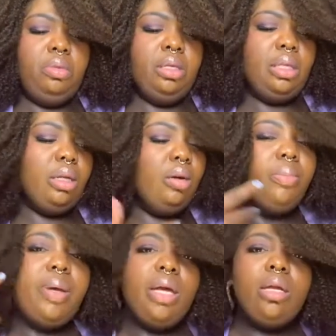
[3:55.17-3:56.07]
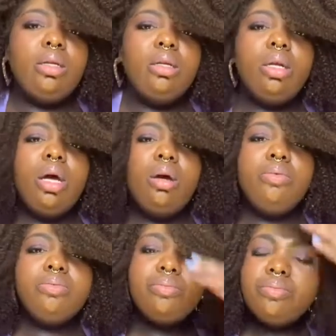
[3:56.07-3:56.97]
there's a little bit, you
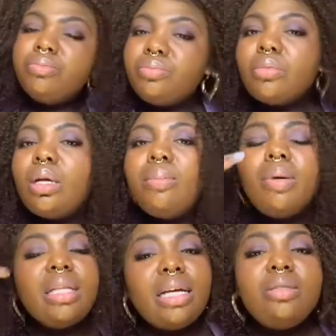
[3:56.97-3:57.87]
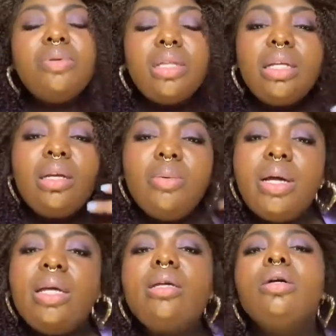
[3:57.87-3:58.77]
know, but that's with any
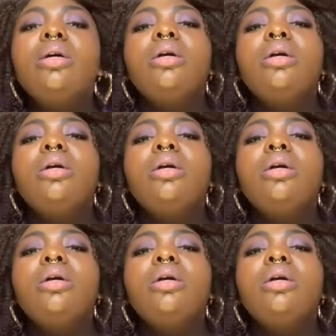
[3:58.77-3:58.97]
wig.